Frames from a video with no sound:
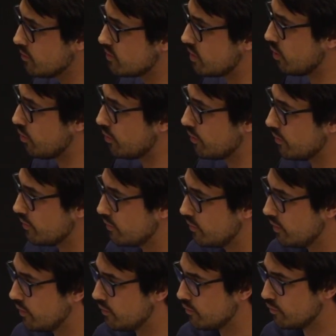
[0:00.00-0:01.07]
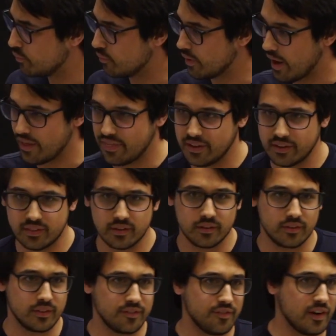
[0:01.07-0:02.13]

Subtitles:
So I think the